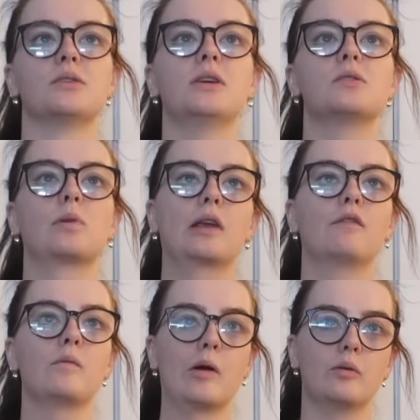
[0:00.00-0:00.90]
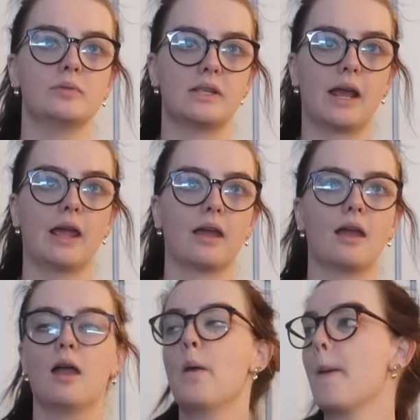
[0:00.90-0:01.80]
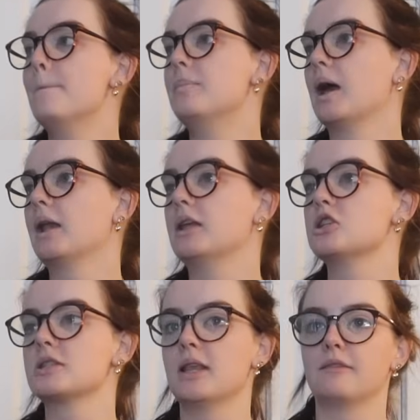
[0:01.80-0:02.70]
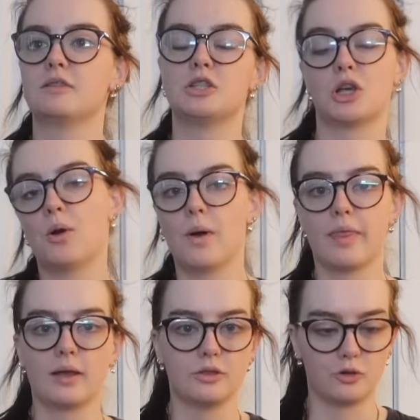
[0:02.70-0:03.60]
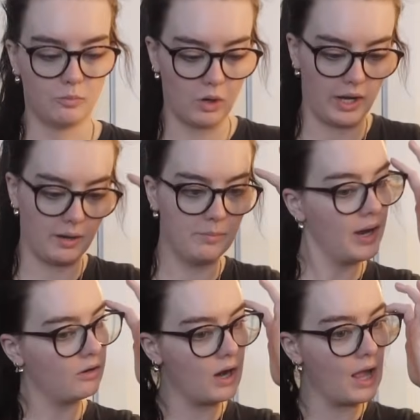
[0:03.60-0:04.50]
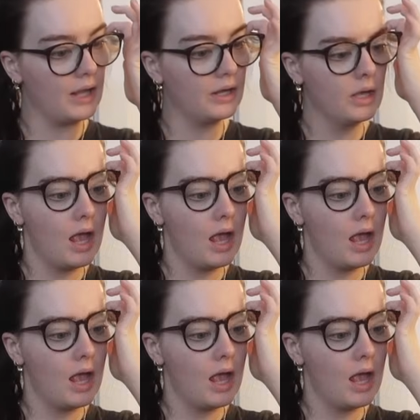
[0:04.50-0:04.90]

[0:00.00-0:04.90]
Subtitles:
So he's working from home today, but he just left to go on like a little morning bike ride.